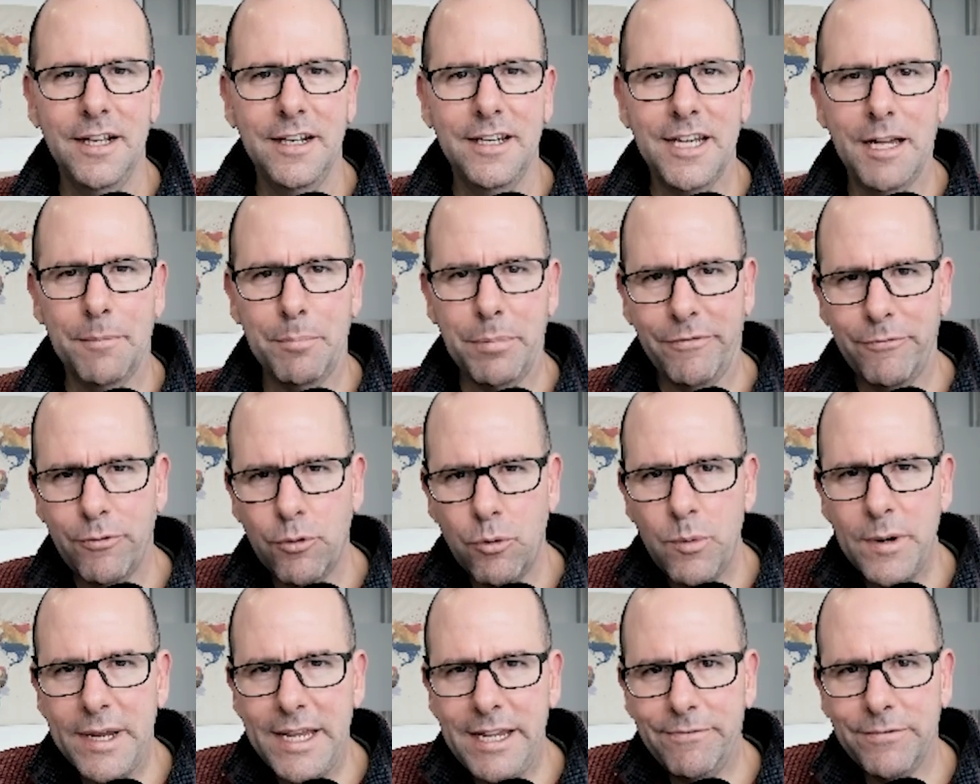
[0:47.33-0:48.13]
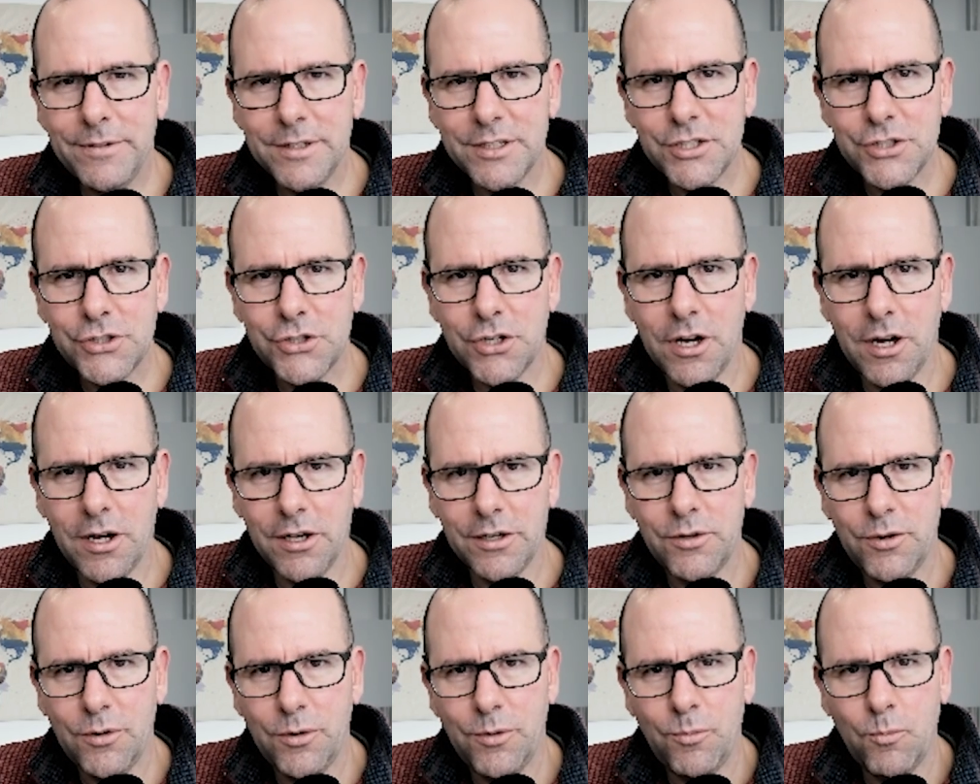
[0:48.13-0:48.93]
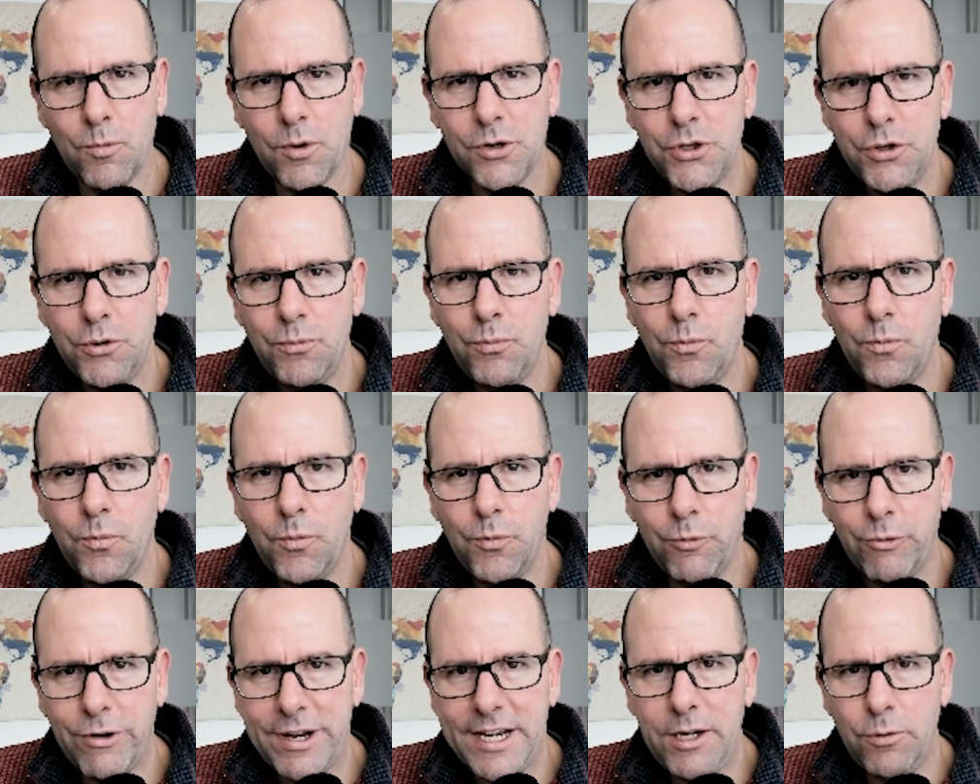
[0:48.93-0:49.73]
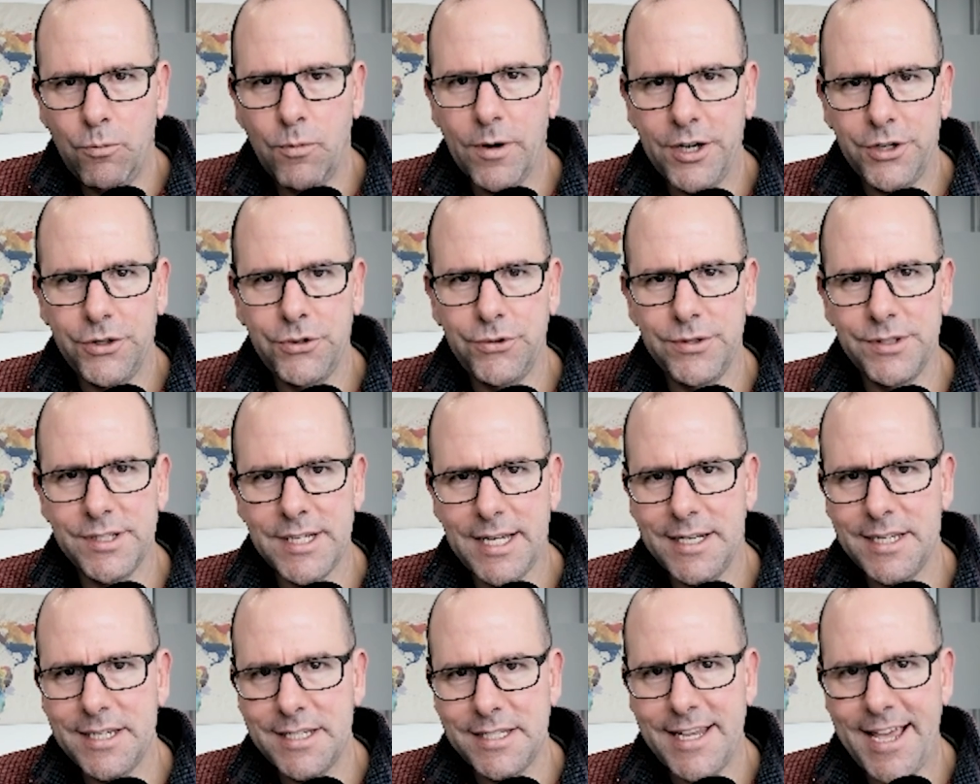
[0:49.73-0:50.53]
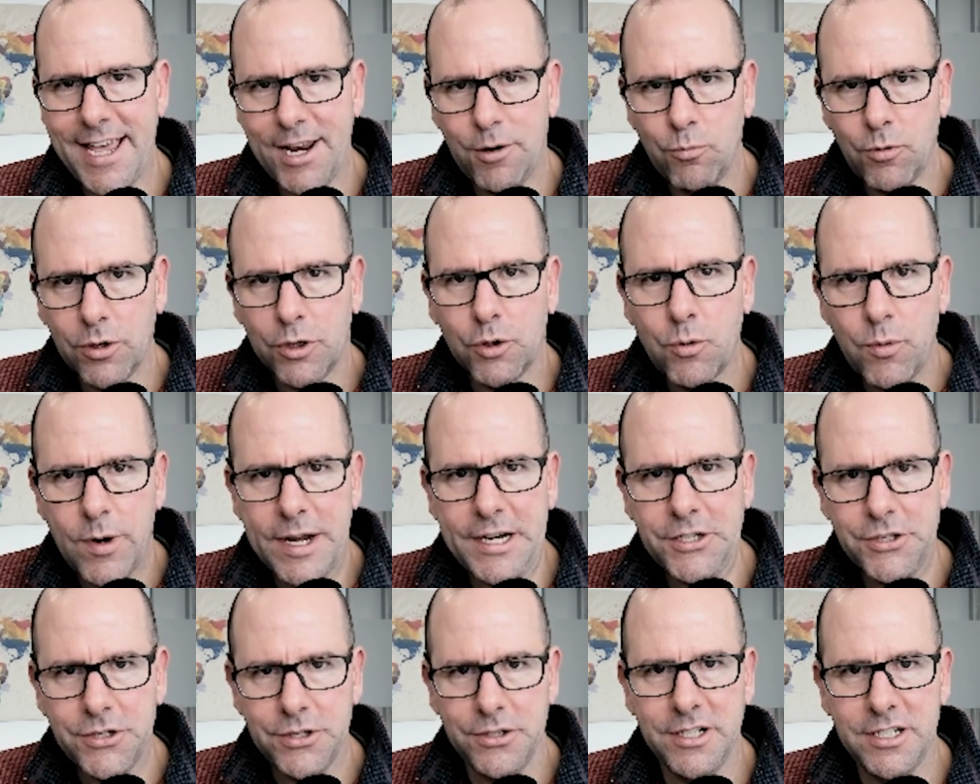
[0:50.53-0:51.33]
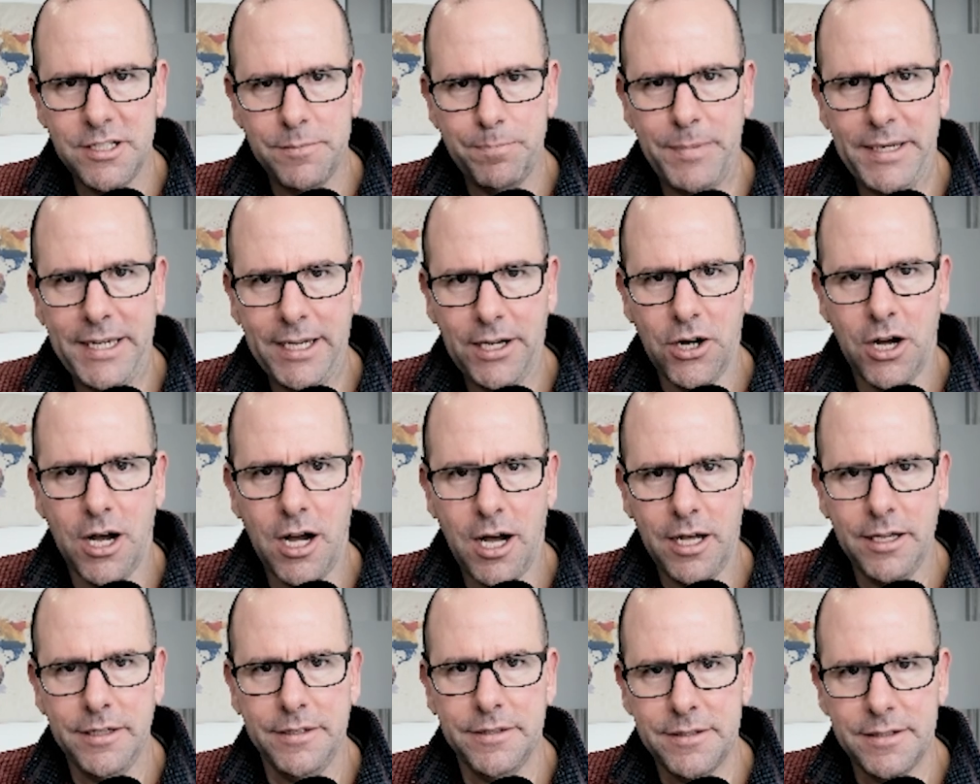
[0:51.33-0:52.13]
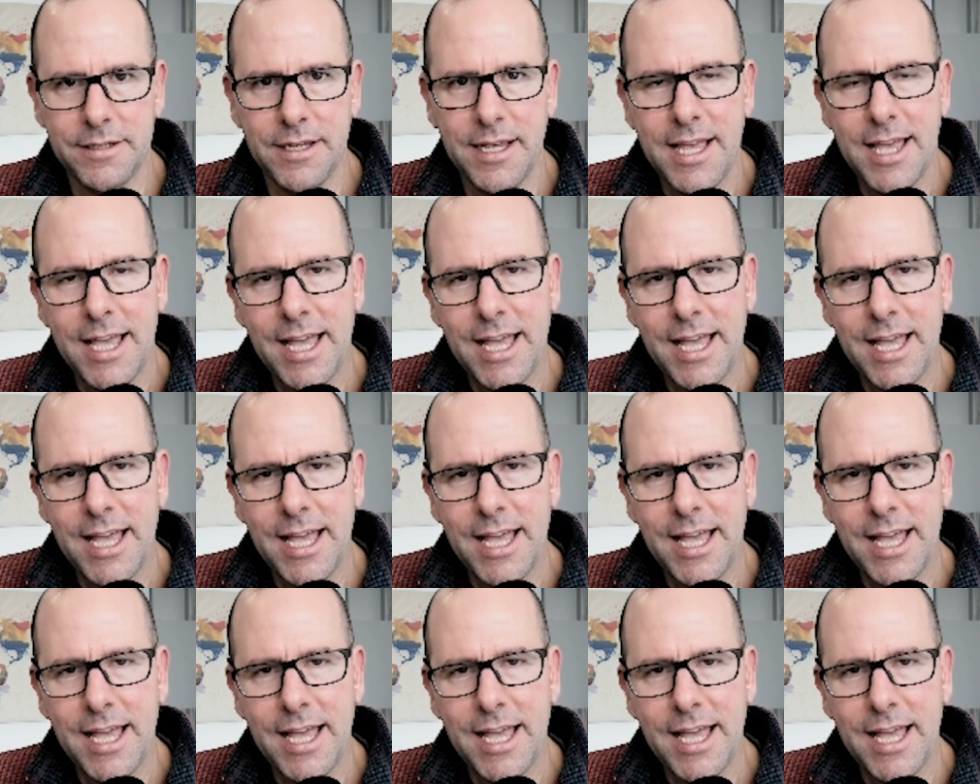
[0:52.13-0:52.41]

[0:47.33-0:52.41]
Now, before we even start, what you really want to do is understand what question is being asked.